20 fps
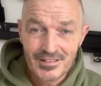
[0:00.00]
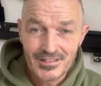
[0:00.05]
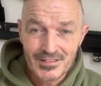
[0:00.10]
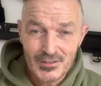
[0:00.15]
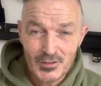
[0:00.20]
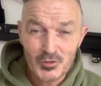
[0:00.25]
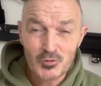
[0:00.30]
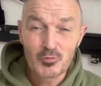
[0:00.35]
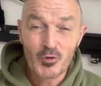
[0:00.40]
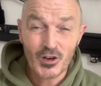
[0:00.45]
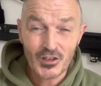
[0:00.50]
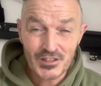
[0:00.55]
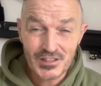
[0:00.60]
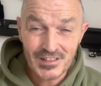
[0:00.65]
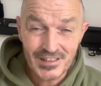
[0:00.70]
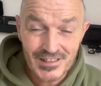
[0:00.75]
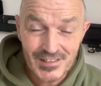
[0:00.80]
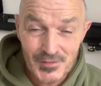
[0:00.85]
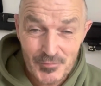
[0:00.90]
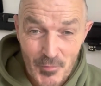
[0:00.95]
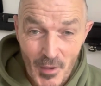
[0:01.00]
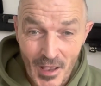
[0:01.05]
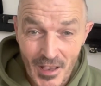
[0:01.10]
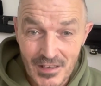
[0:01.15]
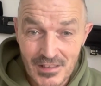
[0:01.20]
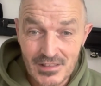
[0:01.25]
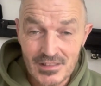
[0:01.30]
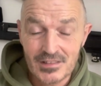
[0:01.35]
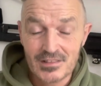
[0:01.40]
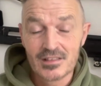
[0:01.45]
Just watch this
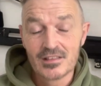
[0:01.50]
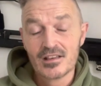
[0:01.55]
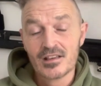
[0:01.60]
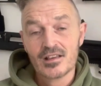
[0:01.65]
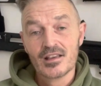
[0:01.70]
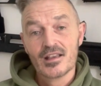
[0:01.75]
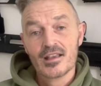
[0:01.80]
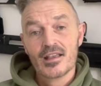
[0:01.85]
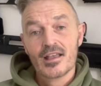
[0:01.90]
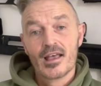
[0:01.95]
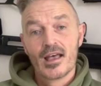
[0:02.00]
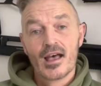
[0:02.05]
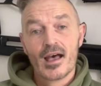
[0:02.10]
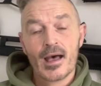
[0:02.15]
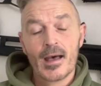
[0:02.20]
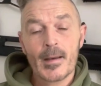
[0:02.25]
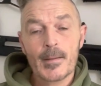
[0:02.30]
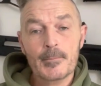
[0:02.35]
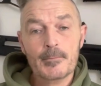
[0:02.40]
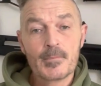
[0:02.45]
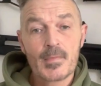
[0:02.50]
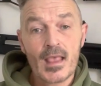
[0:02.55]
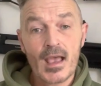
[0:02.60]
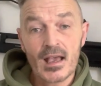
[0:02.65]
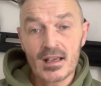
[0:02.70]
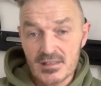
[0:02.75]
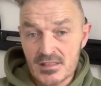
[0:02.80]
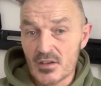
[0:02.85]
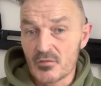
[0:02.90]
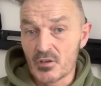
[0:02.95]
space.
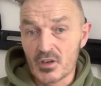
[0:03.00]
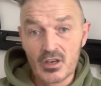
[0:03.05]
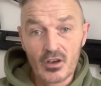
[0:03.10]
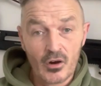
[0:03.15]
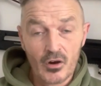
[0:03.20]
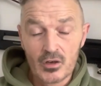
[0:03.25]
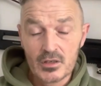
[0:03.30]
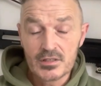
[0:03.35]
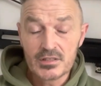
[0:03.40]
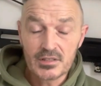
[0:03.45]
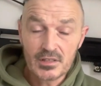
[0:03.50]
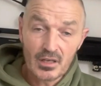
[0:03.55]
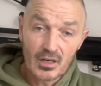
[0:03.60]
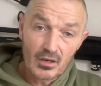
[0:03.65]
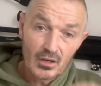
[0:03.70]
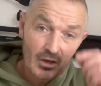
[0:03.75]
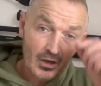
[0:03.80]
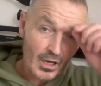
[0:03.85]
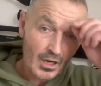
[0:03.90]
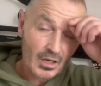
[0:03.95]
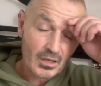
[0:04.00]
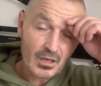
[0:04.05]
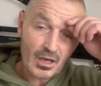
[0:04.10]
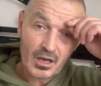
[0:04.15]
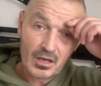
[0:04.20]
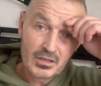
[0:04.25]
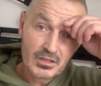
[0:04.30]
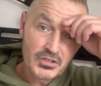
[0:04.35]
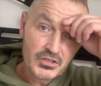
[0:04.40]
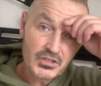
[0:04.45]
As ever, guys,
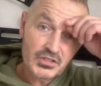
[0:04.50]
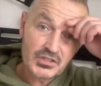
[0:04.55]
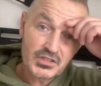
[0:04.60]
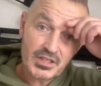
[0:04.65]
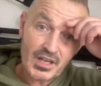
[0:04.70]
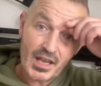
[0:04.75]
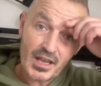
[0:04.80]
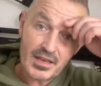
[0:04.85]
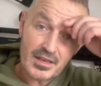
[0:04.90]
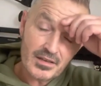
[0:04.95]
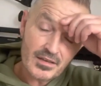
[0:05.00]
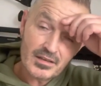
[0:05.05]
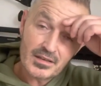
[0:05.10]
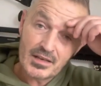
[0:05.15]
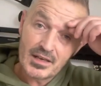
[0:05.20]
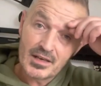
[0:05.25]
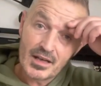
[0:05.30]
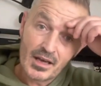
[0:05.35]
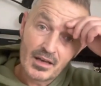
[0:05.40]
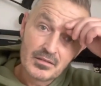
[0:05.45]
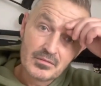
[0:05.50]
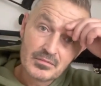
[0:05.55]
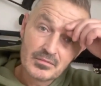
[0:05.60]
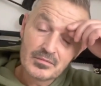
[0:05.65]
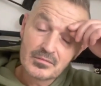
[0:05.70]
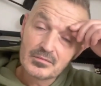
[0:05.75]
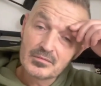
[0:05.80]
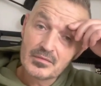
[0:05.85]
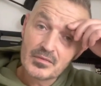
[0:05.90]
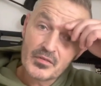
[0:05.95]
I can just say, you know,
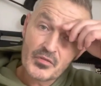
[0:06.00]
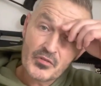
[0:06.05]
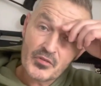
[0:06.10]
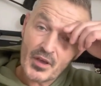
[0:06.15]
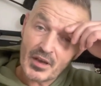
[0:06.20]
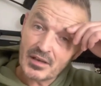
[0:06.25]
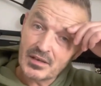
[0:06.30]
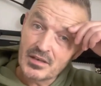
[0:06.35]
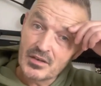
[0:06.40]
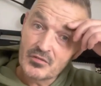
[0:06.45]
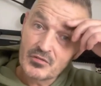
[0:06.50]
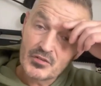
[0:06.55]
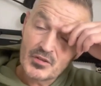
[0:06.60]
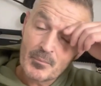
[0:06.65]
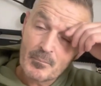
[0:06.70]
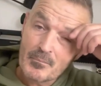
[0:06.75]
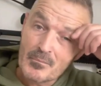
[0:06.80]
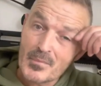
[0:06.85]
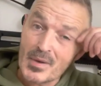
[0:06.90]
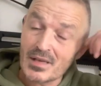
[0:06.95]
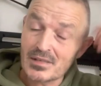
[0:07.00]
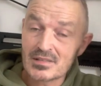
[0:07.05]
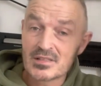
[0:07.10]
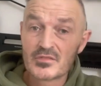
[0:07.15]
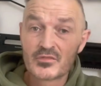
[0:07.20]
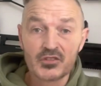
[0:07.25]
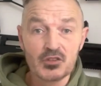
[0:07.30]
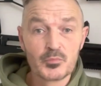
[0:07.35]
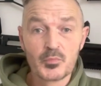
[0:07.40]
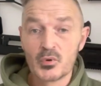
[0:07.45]
thank you for the
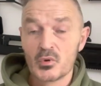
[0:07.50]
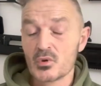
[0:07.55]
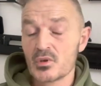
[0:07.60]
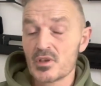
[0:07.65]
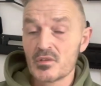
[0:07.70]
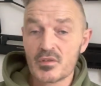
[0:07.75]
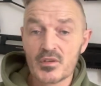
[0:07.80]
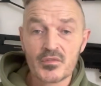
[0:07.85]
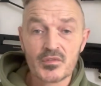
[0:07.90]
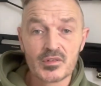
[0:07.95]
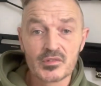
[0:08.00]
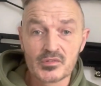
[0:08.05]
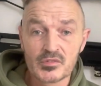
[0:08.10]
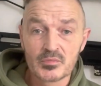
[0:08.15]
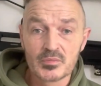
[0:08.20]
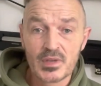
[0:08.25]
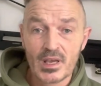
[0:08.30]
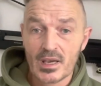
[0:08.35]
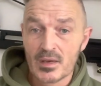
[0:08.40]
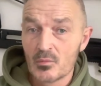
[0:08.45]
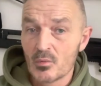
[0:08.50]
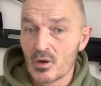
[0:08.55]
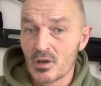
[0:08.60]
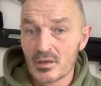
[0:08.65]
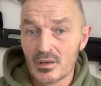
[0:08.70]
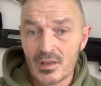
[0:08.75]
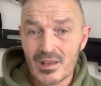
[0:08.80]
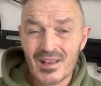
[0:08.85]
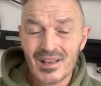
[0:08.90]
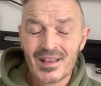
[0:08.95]
massive support you've given us from day
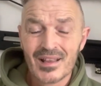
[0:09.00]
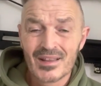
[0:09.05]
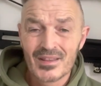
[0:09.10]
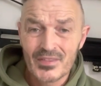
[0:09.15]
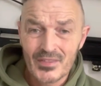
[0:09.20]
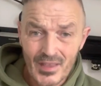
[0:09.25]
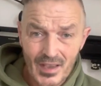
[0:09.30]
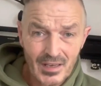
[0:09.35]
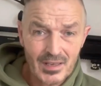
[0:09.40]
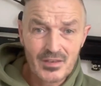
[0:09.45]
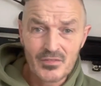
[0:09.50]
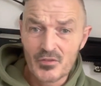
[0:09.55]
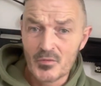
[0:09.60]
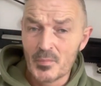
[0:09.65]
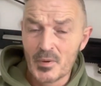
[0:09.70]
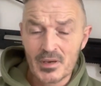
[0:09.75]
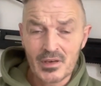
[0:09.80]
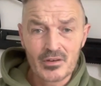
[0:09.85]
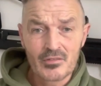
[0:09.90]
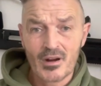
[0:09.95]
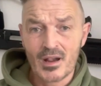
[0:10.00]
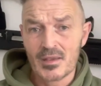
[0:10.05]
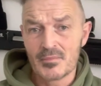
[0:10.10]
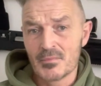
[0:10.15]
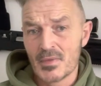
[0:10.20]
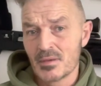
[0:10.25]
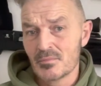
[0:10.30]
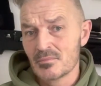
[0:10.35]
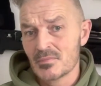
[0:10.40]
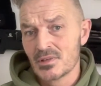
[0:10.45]
one, and thank you for being great
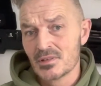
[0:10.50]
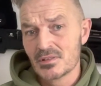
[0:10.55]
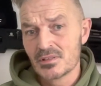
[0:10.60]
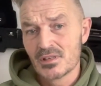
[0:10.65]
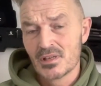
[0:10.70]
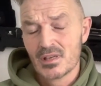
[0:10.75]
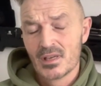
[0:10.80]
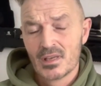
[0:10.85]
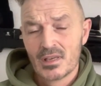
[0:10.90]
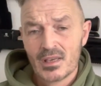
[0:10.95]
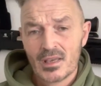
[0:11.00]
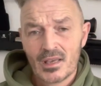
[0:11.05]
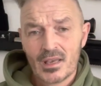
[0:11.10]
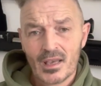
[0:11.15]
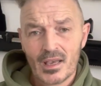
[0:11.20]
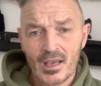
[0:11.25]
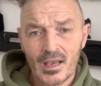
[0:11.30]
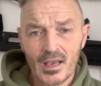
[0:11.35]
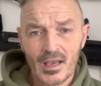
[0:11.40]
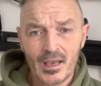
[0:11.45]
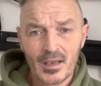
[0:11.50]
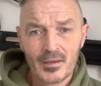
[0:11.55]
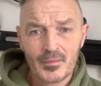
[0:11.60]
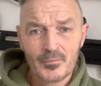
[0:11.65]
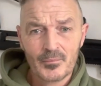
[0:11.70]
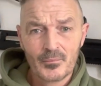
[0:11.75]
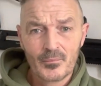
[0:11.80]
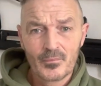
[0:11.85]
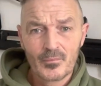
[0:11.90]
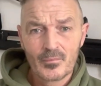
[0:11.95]
members.
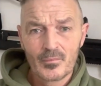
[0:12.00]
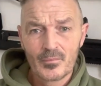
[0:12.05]
The